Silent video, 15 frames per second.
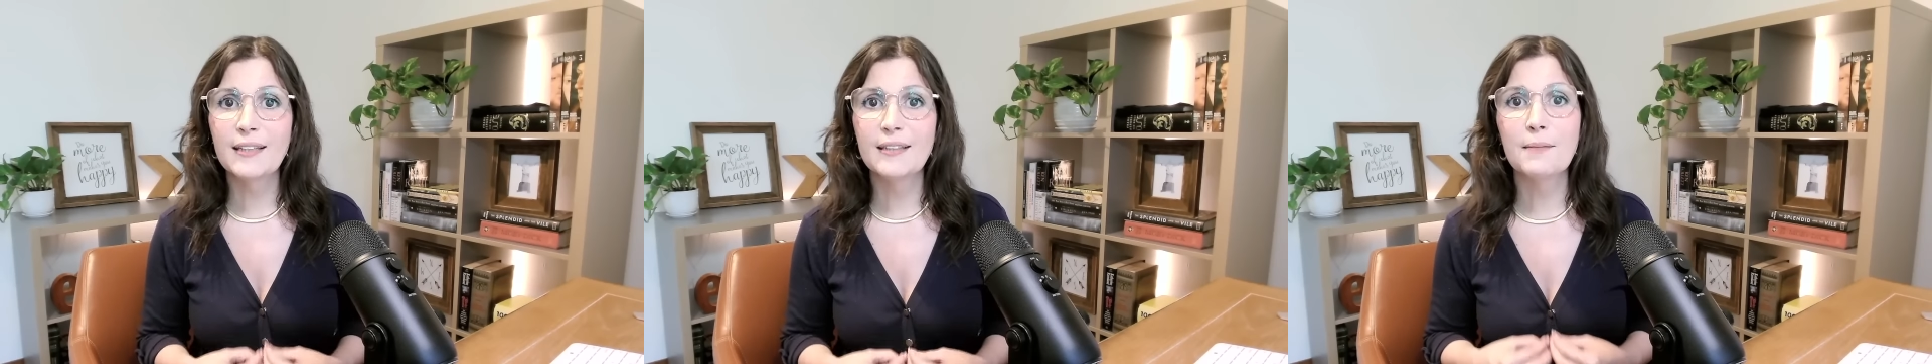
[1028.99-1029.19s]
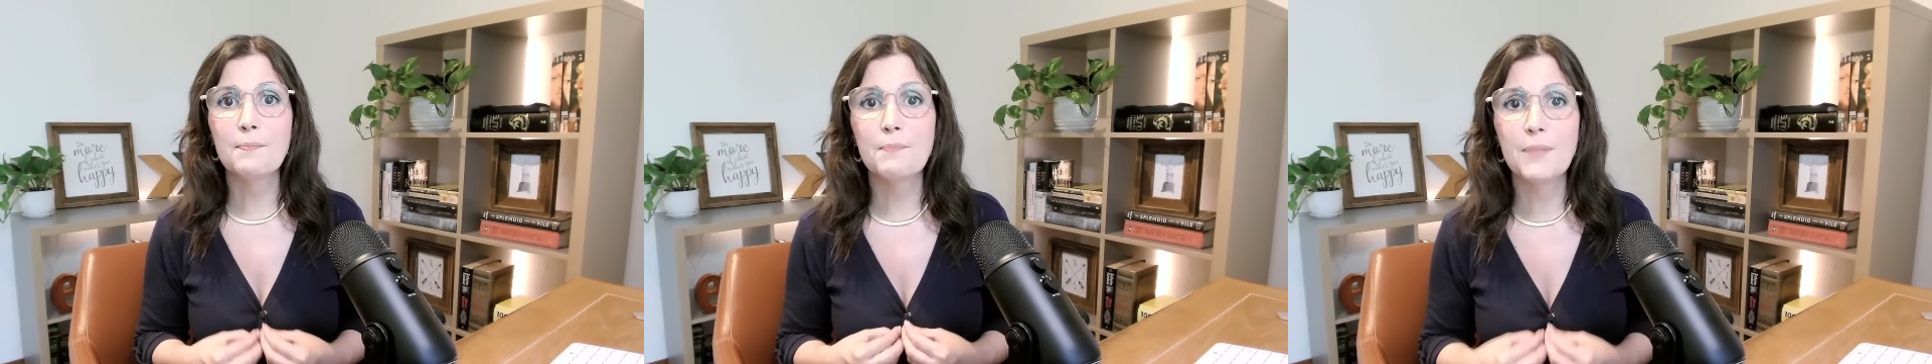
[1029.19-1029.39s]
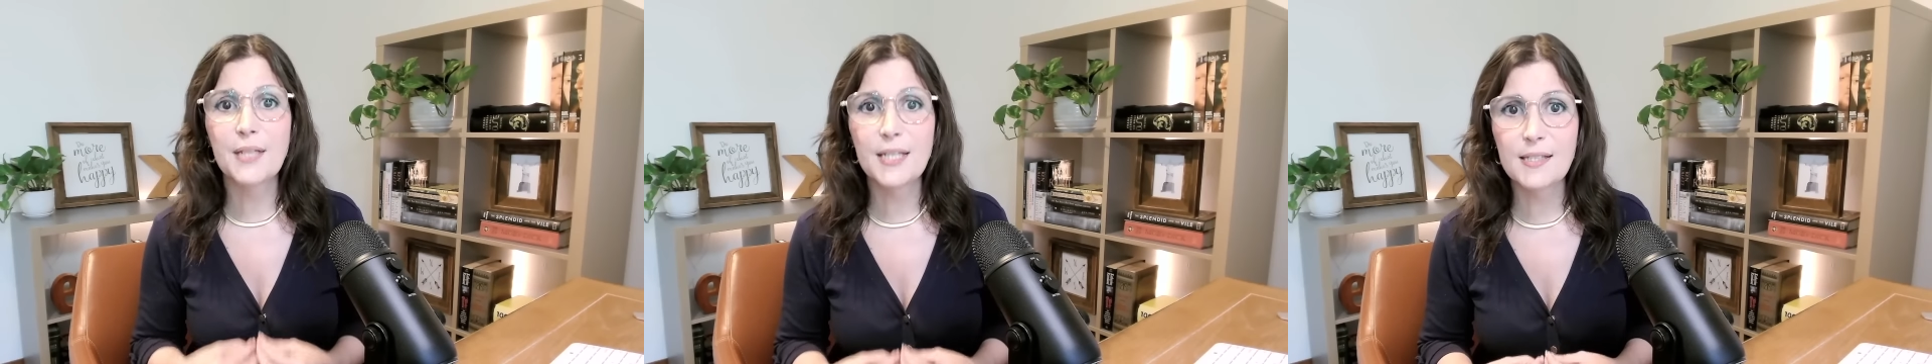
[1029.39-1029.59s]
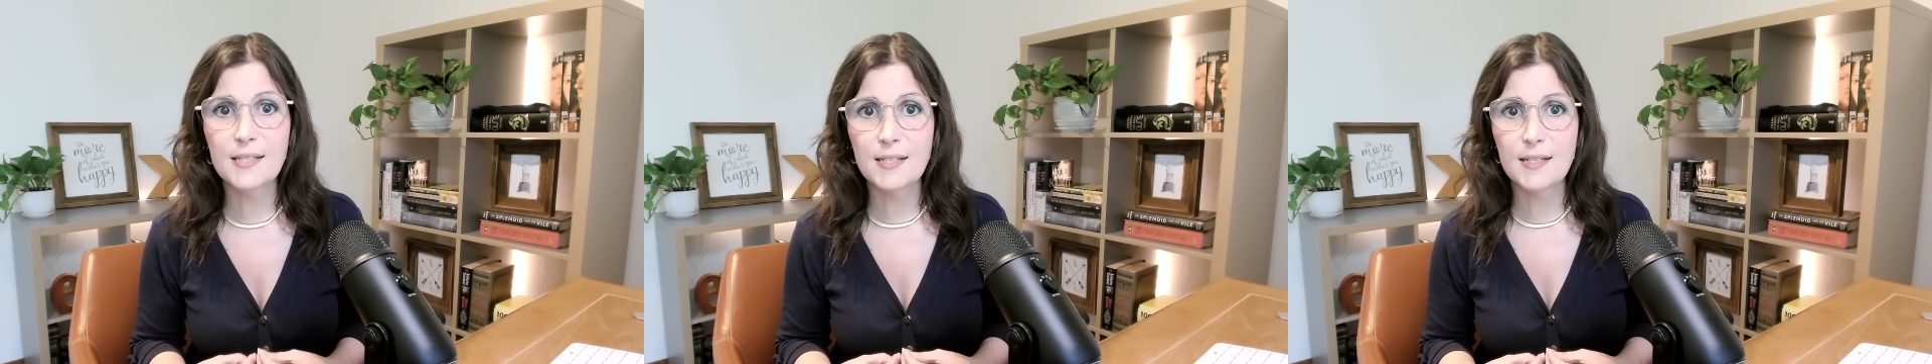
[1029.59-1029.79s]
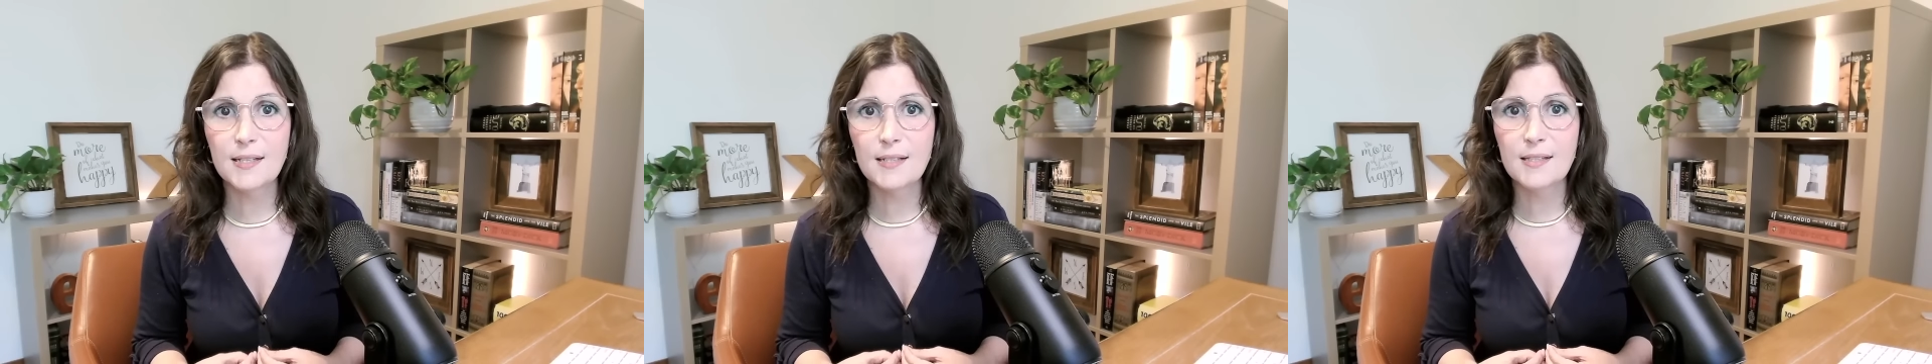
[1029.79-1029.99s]
the
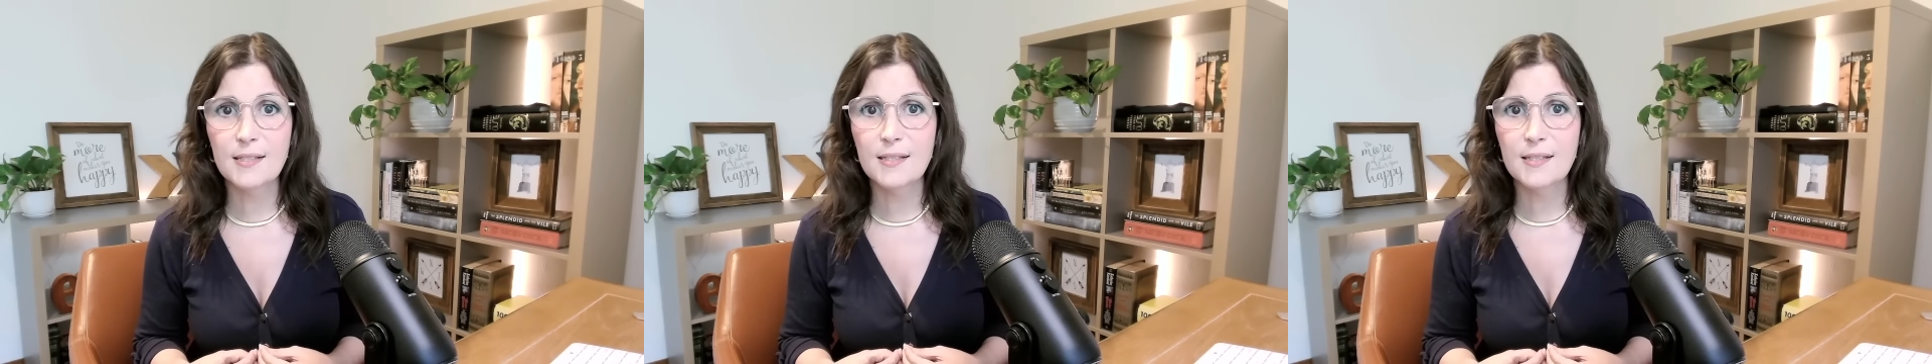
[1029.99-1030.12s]
basics.